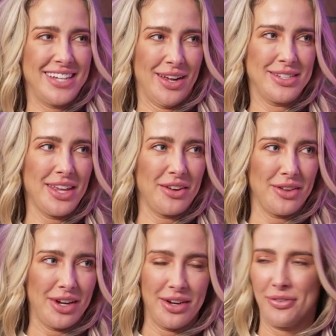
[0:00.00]
town say they're
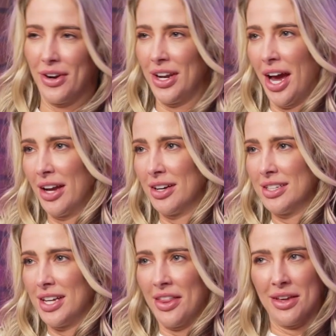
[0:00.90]
looking for a 9 or a
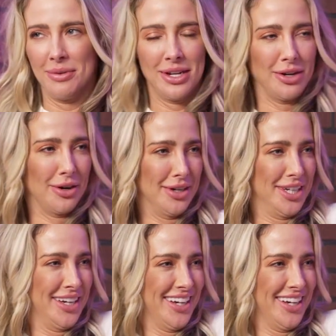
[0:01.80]
10, they mean you're old.